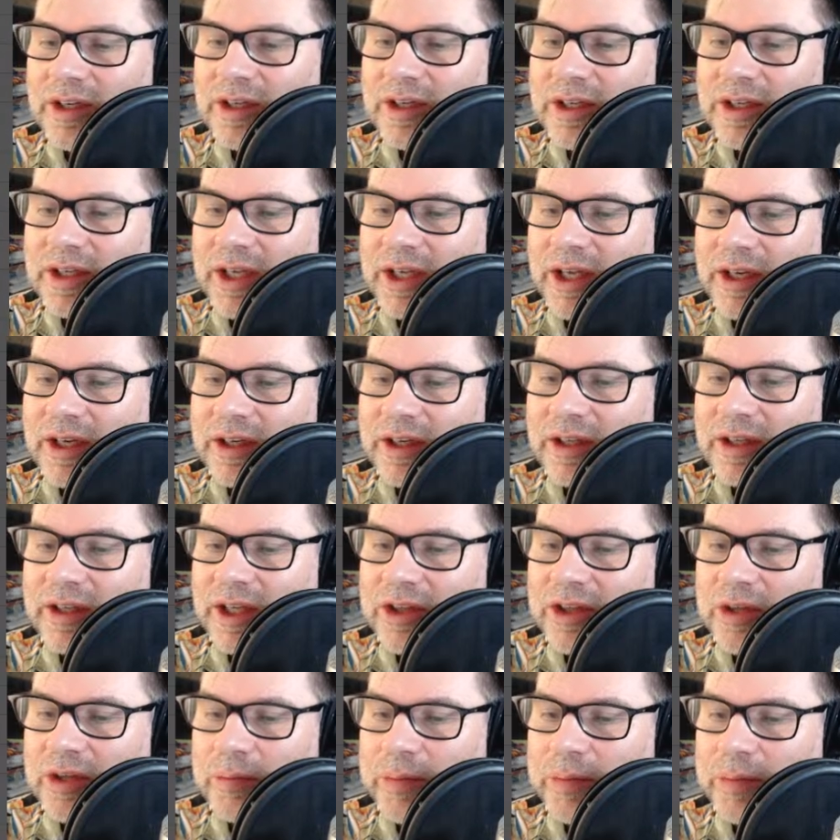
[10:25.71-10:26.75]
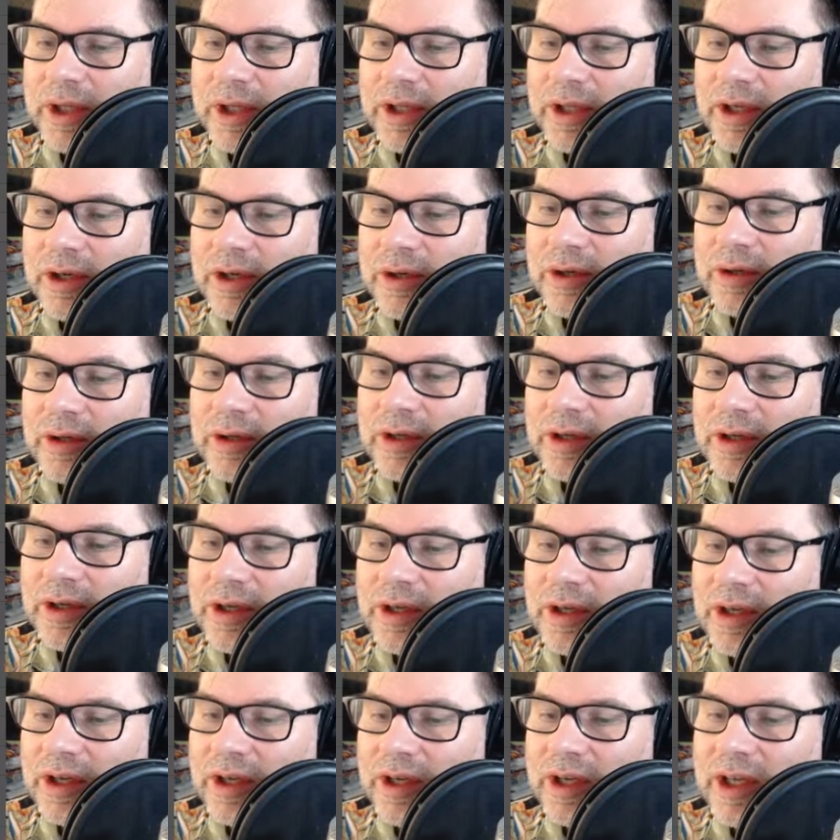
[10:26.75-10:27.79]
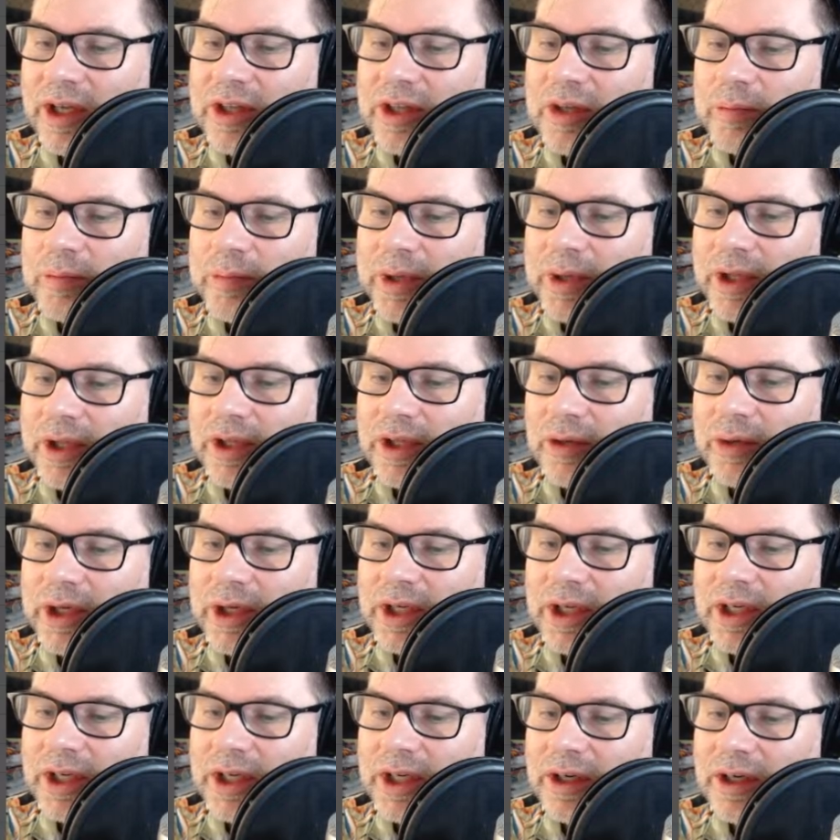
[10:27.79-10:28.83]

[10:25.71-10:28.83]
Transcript: Get the pillow. Get the pillow in here.